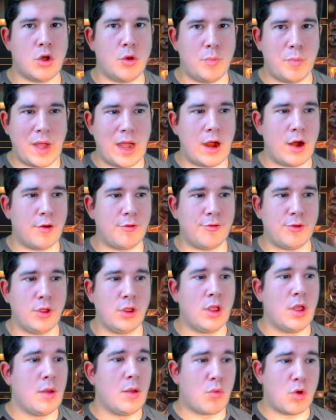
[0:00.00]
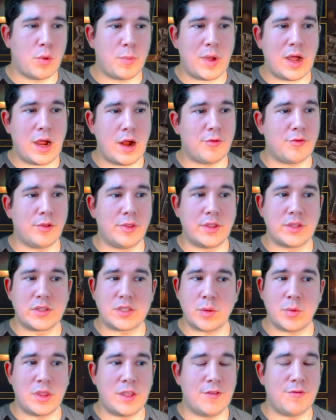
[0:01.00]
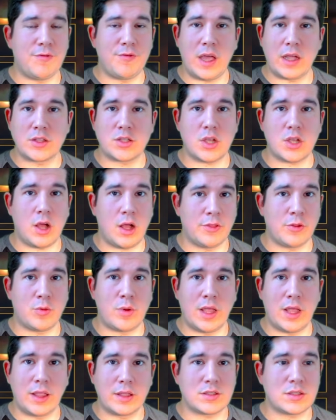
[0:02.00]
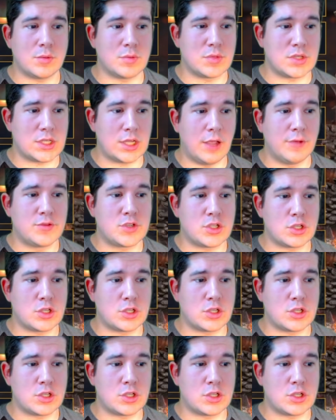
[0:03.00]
powerful, more powerful than some of the effects on the relics themselves.